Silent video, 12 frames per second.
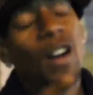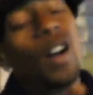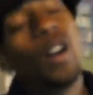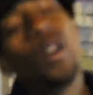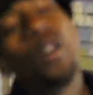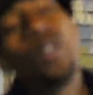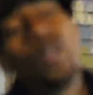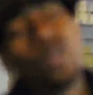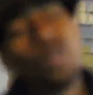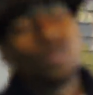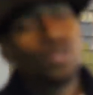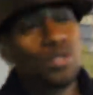
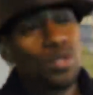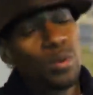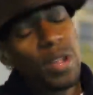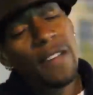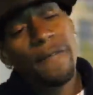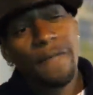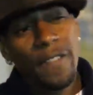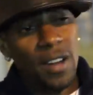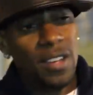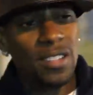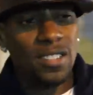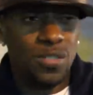Oh, you that
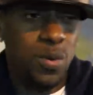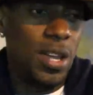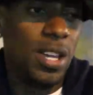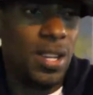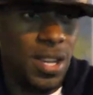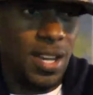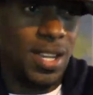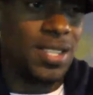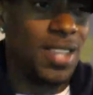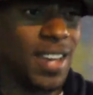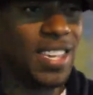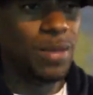fucking twink nigga
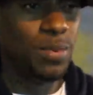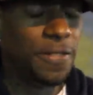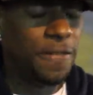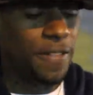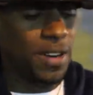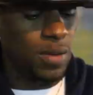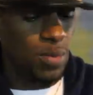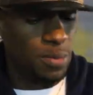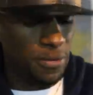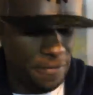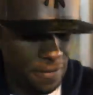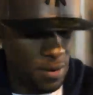talk he was fucking with
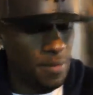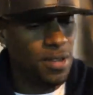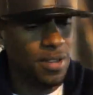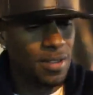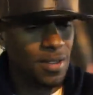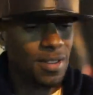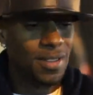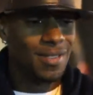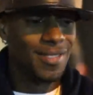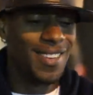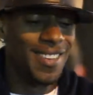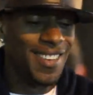before me.
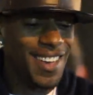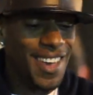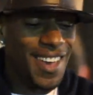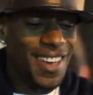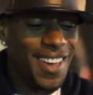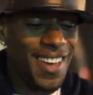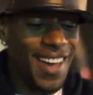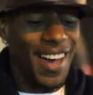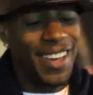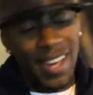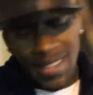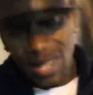
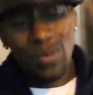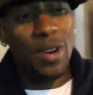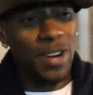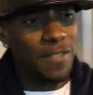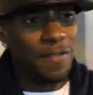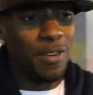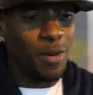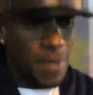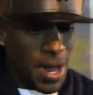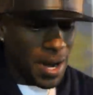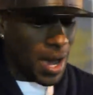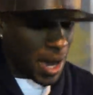I guess he wanted a real
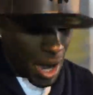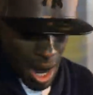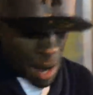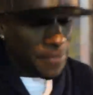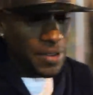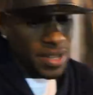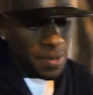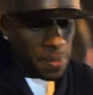man and not an obvious